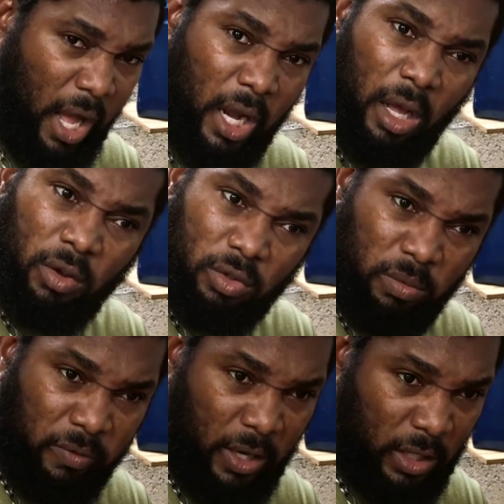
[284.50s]
I have also
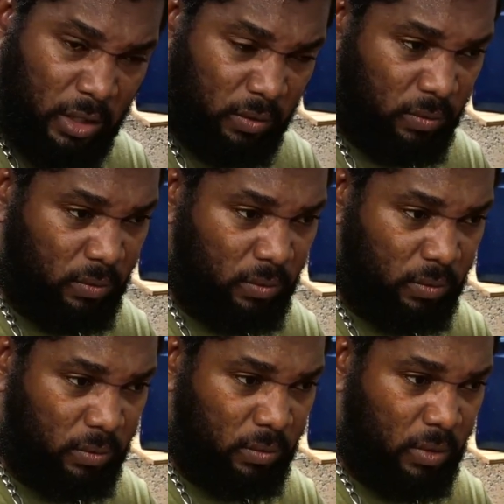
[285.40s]
know that thing.
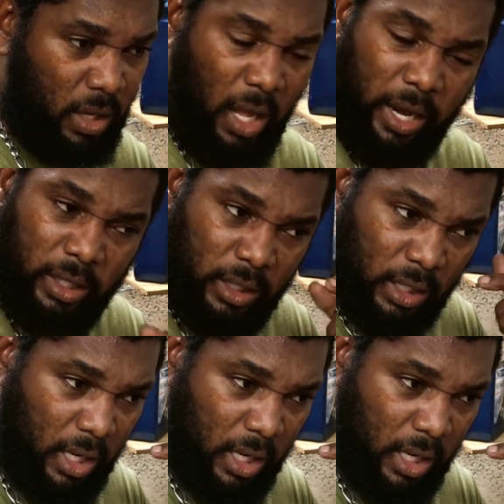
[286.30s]
I say,